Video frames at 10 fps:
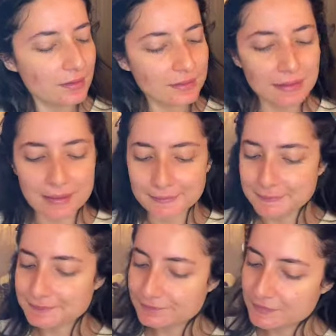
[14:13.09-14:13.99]
Yeah,
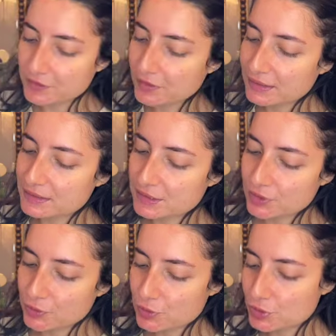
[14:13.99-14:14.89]
so that's the
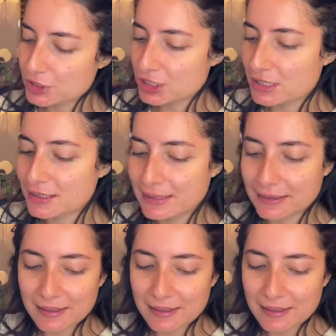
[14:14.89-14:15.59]
Neutrogena.